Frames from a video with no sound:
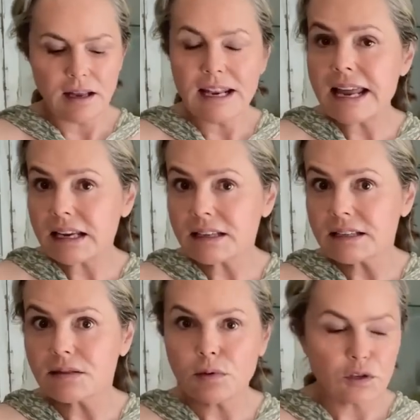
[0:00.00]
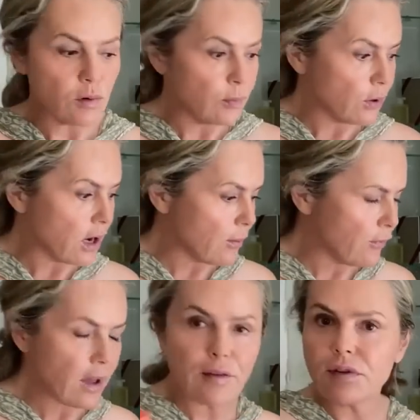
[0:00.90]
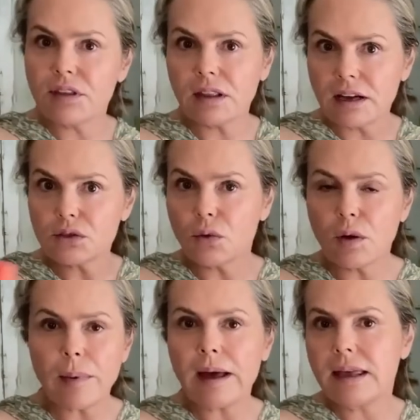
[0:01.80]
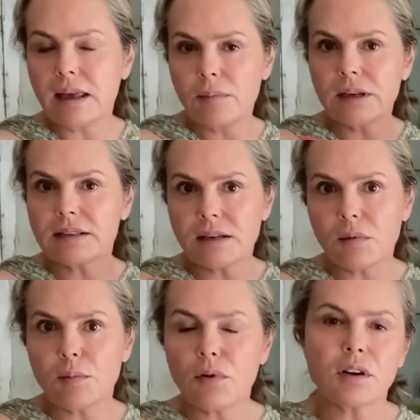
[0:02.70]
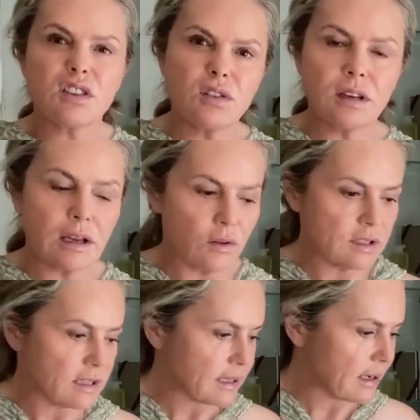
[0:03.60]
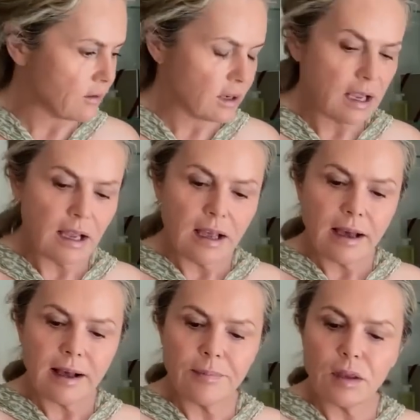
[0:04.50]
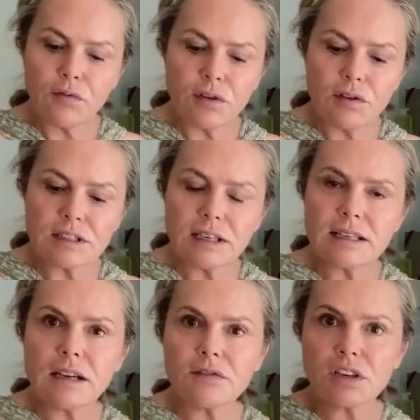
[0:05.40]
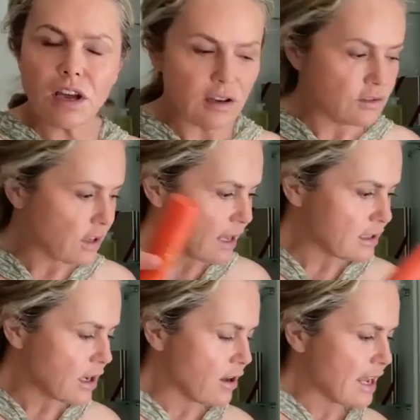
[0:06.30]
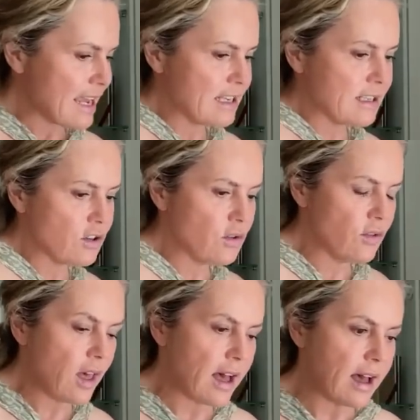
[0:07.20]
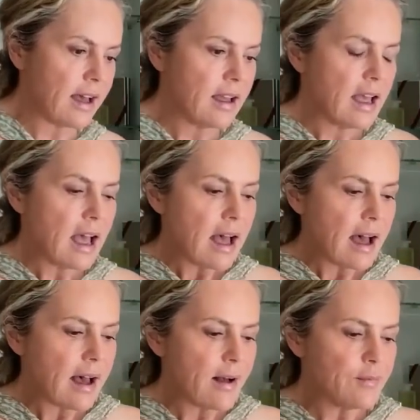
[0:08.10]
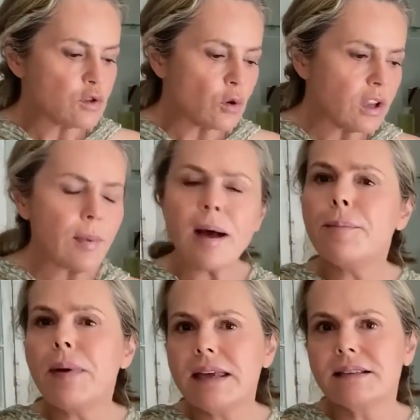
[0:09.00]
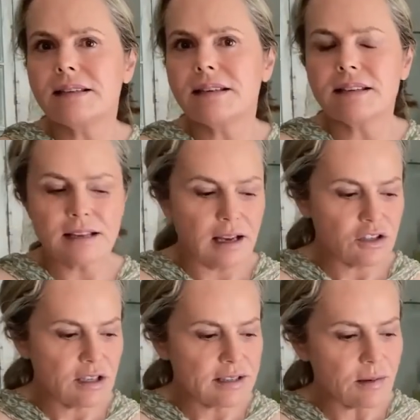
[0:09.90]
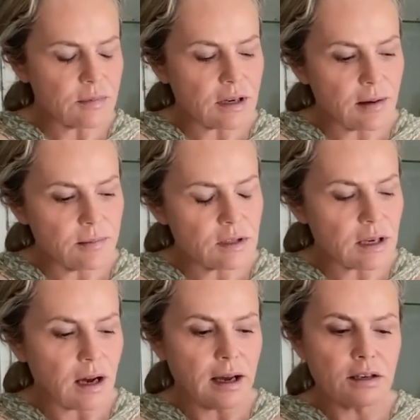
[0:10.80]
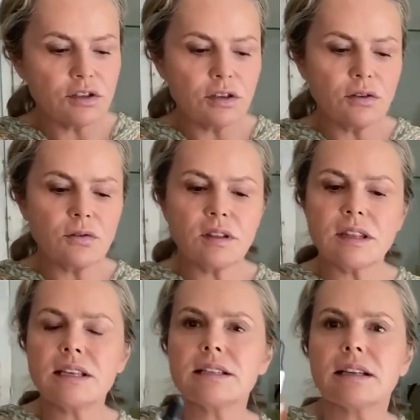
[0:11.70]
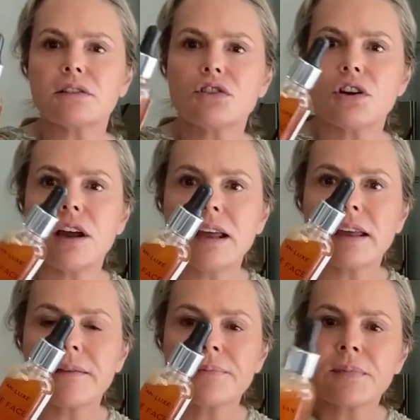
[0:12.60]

links, which we'll put up for everything that I talk about here, because some of the products you can get on discount if you use the Liz Loves code. So that's going into there. Talking about bases, actually, sometimes I do this little trick.